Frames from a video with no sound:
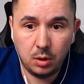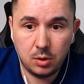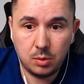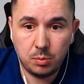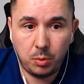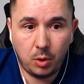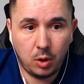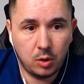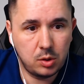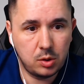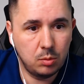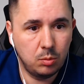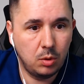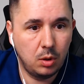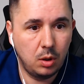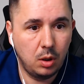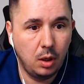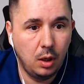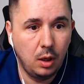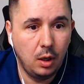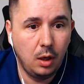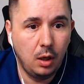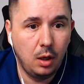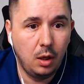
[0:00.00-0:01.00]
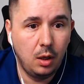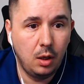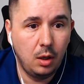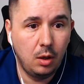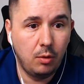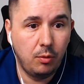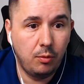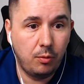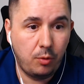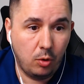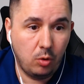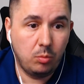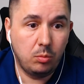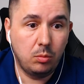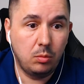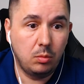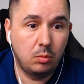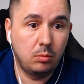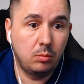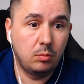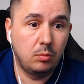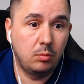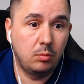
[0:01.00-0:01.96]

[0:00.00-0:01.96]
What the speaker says: as possible from